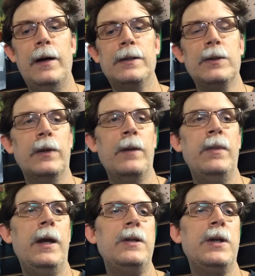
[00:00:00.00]
Sold
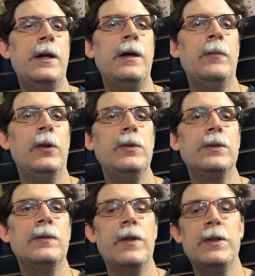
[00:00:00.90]
NBA Jam
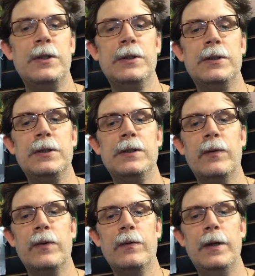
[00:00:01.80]
loose for the Genesis
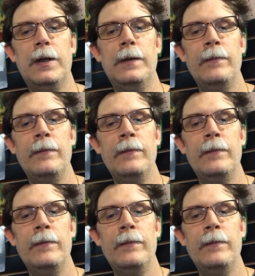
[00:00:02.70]
for $3.